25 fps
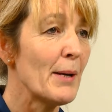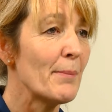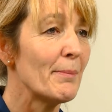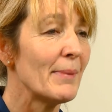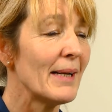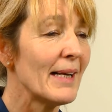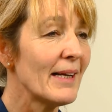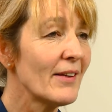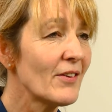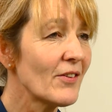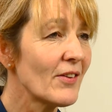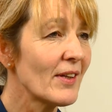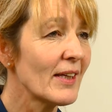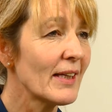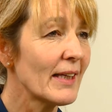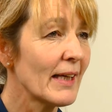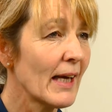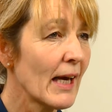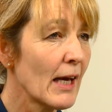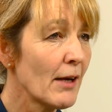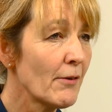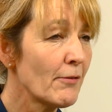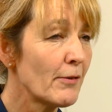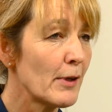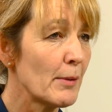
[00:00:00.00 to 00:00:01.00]
Please think
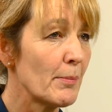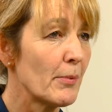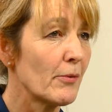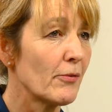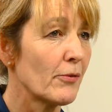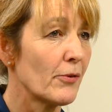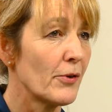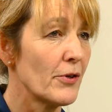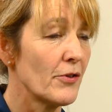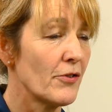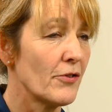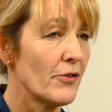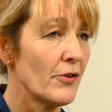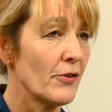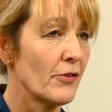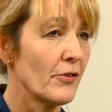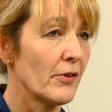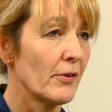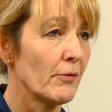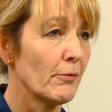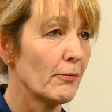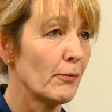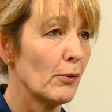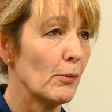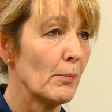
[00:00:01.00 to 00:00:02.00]
carefully before
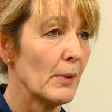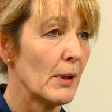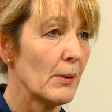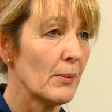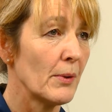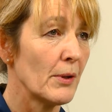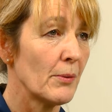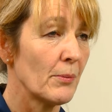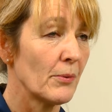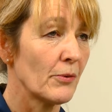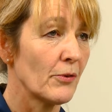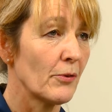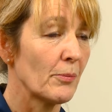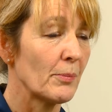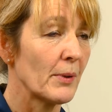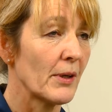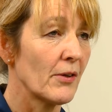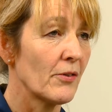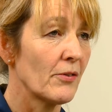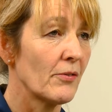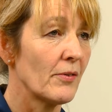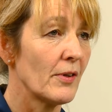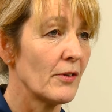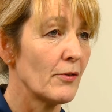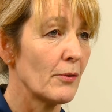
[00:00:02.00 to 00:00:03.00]
introducing formula when you want to
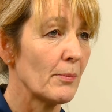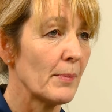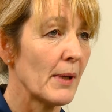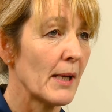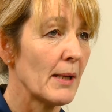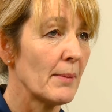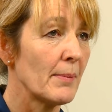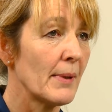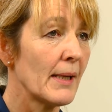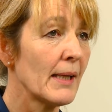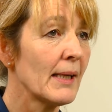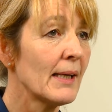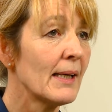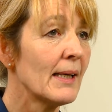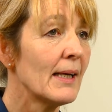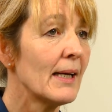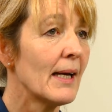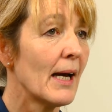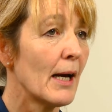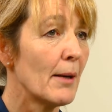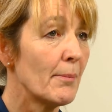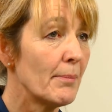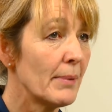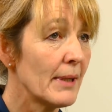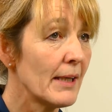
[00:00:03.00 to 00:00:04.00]
breastfeed your baby,
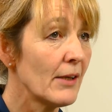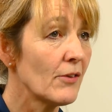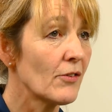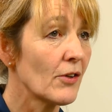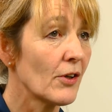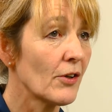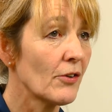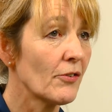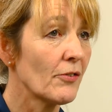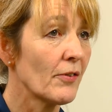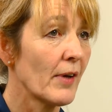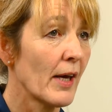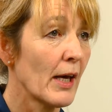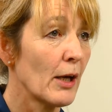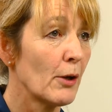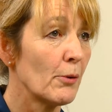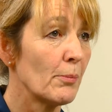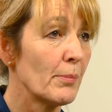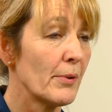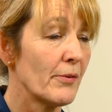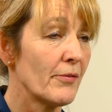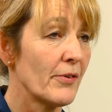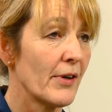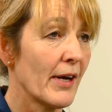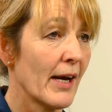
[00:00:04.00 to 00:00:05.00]
and please ask for
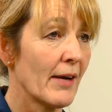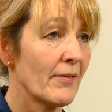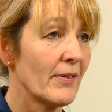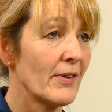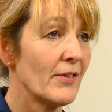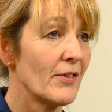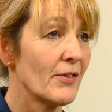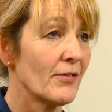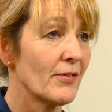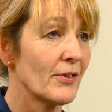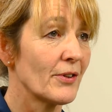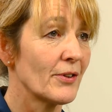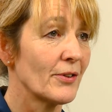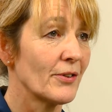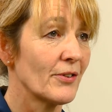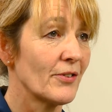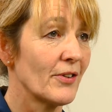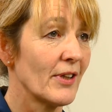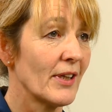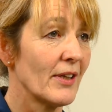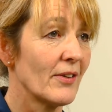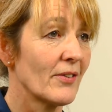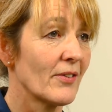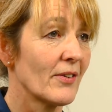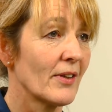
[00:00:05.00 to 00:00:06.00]
help if you're having
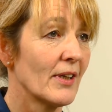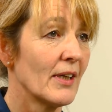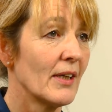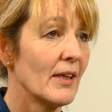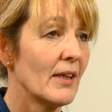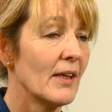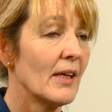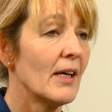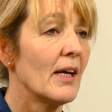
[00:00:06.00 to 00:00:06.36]
difficulties.